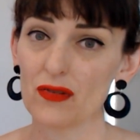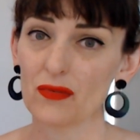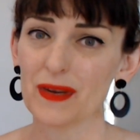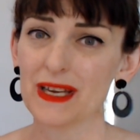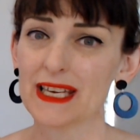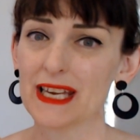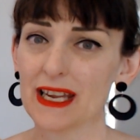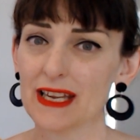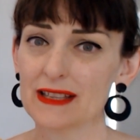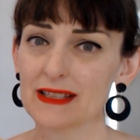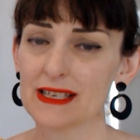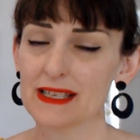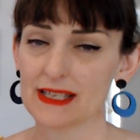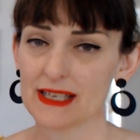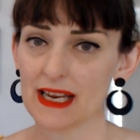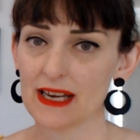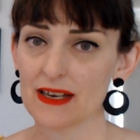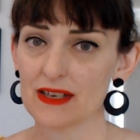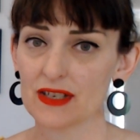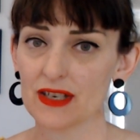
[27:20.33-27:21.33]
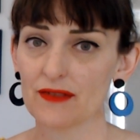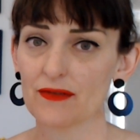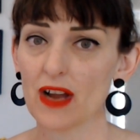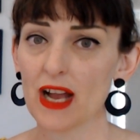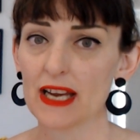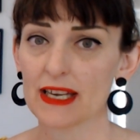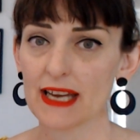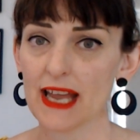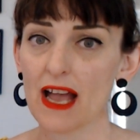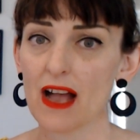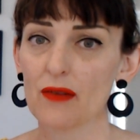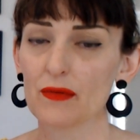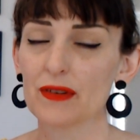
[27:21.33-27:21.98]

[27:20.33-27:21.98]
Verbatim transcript: We need this energy right now.